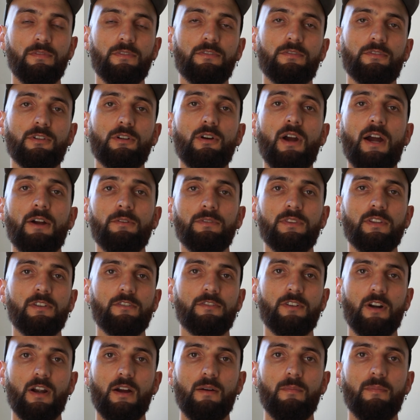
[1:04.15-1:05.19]
throughout the
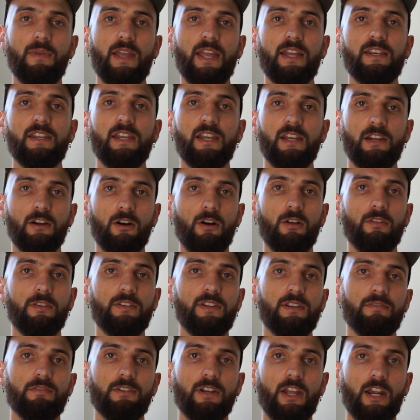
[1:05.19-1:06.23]
drum and hit all the
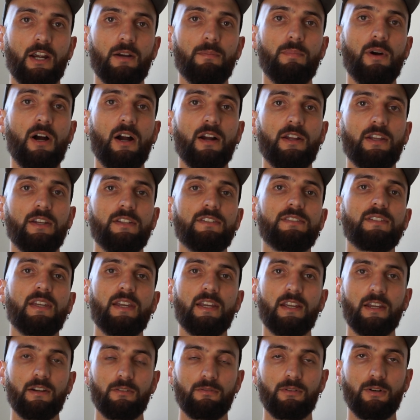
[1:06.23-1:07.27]
different air pockets
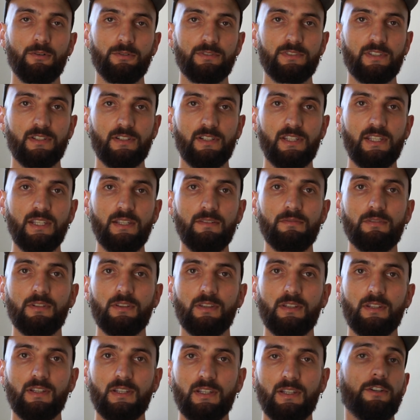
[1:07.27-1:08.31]
and get roasted
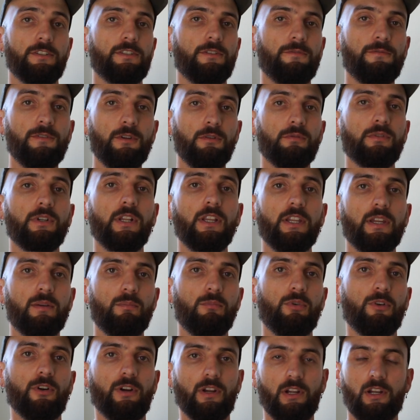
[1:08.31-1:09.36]
evenly. There's a few really
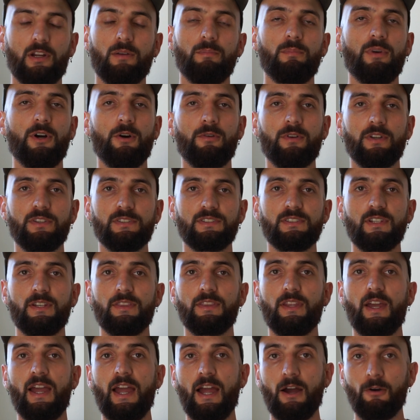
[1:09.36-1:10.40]
important components
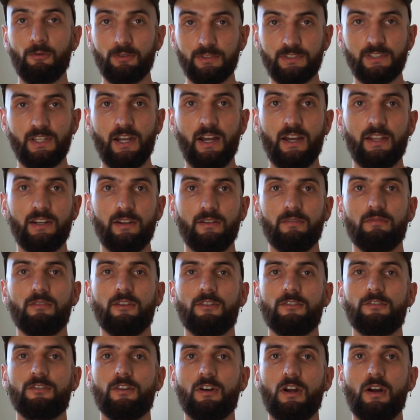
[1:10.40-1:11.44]
on the outside of
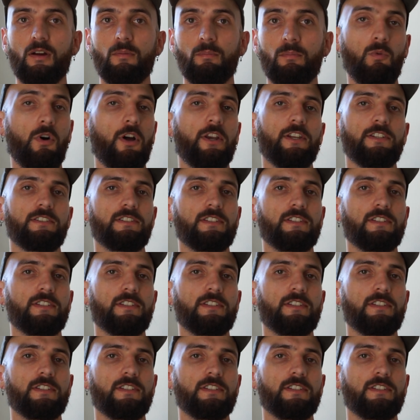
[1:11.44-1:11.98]
the drum. One is